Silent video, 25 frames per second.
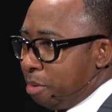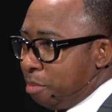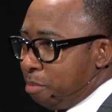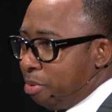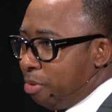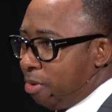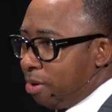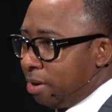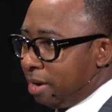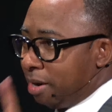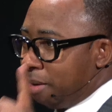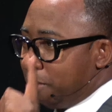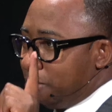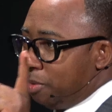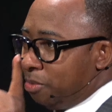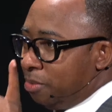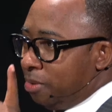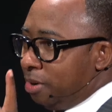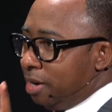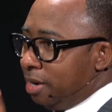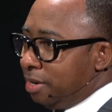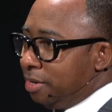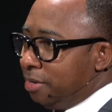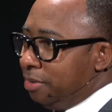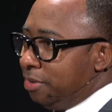Point number
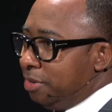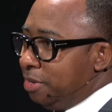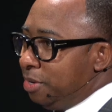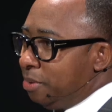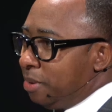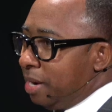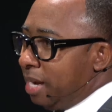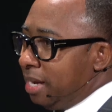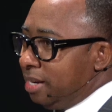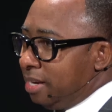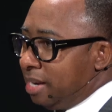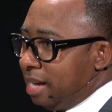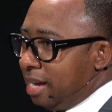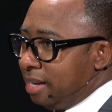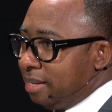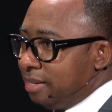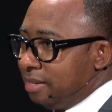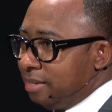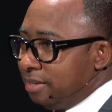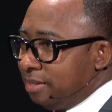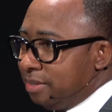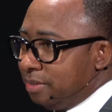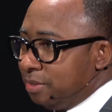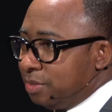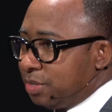one, you ain't
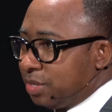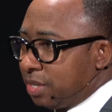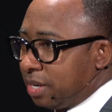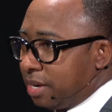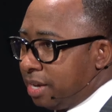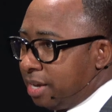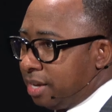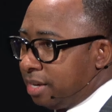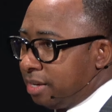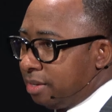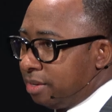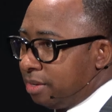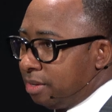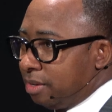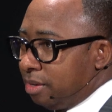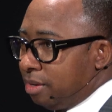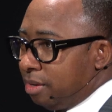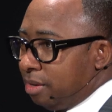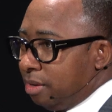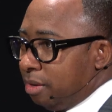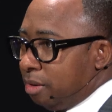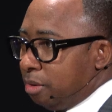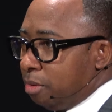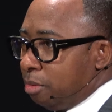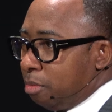that slick.
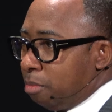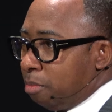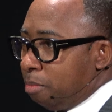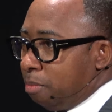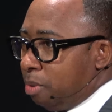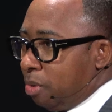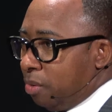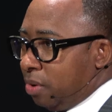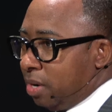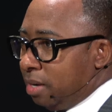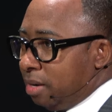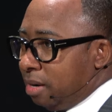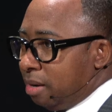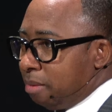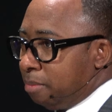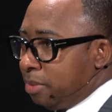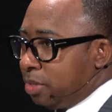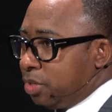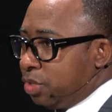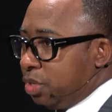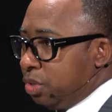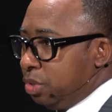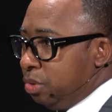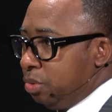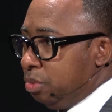Point number
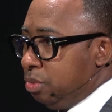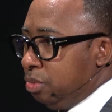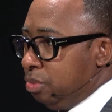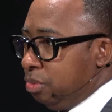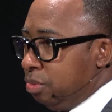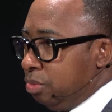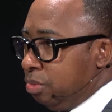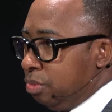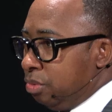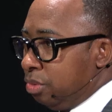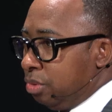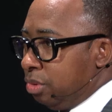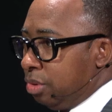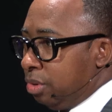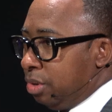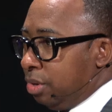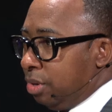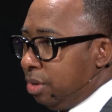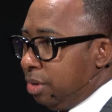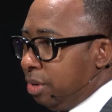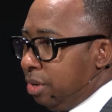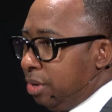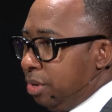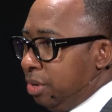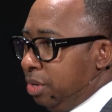two,
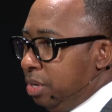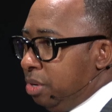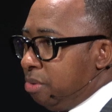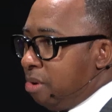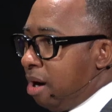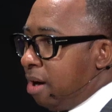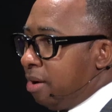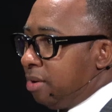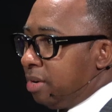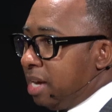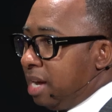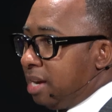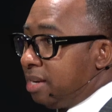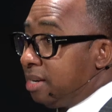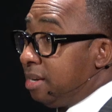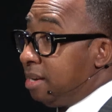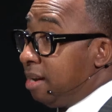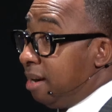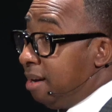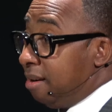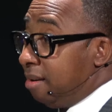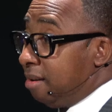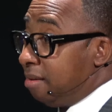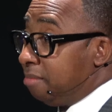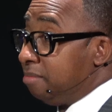you aren't that
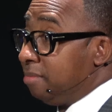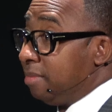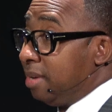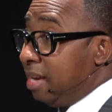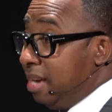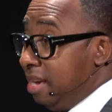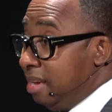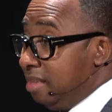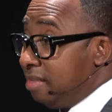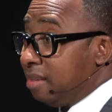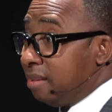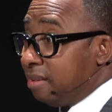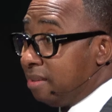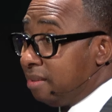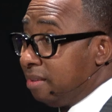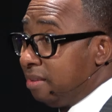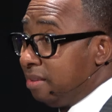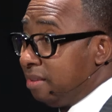dumb either.